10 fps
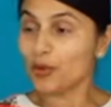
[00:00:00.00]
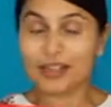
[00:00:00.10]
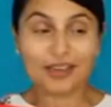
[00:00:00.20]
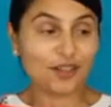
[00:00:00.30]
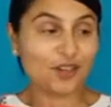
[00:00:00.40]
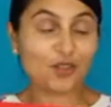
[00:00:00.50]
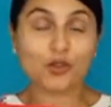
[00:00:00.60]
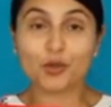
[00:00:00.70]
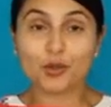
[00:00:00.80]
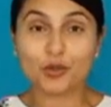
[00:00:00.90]
in
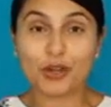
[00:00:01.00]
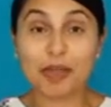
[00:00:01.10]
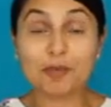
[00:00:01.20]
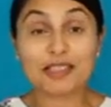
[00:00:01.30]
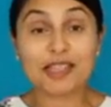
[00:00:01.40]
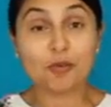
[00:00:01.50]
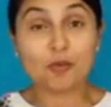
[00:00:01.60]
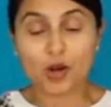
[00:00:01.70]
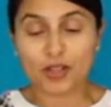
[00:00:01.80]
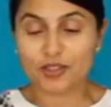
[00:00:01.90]
your hemming tape
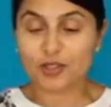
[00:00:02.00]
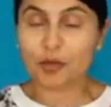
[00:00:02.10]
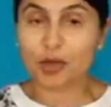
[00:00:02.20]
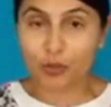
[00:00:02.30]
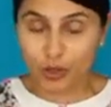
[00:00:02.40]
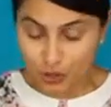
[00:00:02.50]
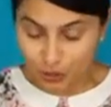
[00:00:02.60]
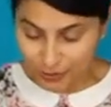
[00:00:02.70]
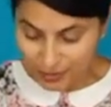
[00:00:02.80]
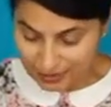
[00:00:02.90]
once, you might want to do this